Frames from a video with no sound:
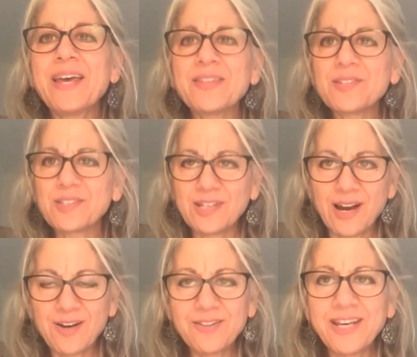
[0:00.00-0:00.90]
And the
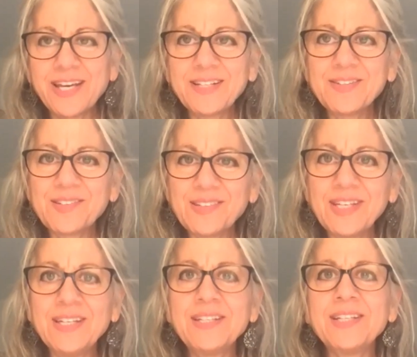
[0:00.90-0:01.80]
star they had
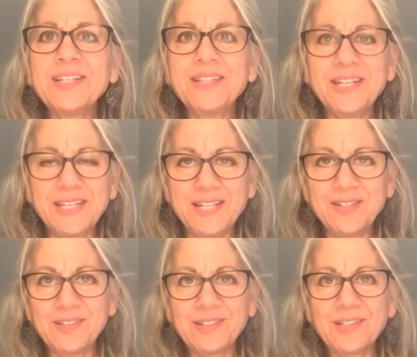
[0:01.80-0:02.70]
seen in the
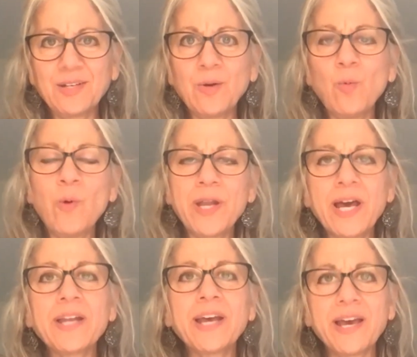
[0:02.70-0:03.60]
east
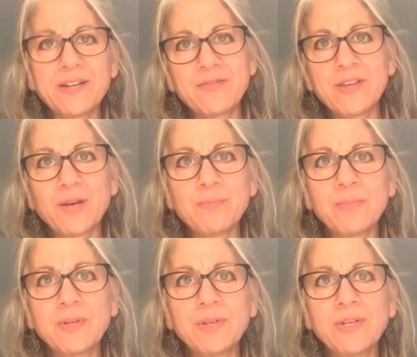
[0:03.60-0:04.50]
went on ahead of them
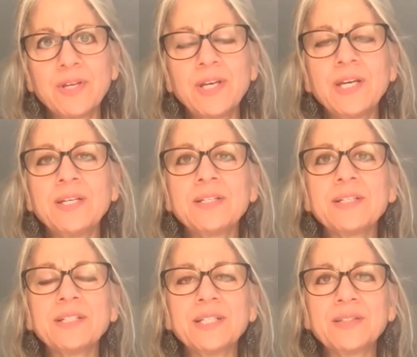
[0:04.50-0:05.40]

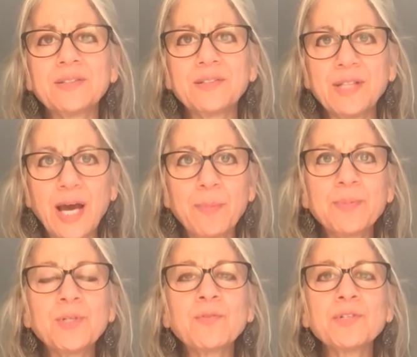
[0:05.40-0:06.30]
until it
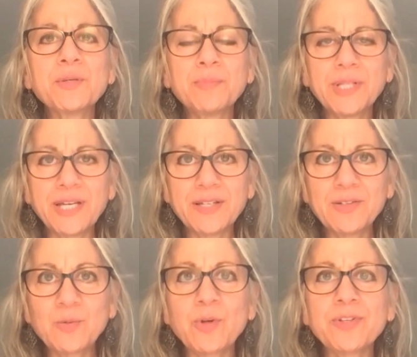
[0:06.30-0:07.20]
stopped over the
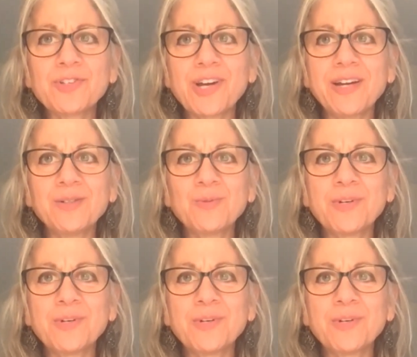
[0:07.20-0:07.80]
place where the child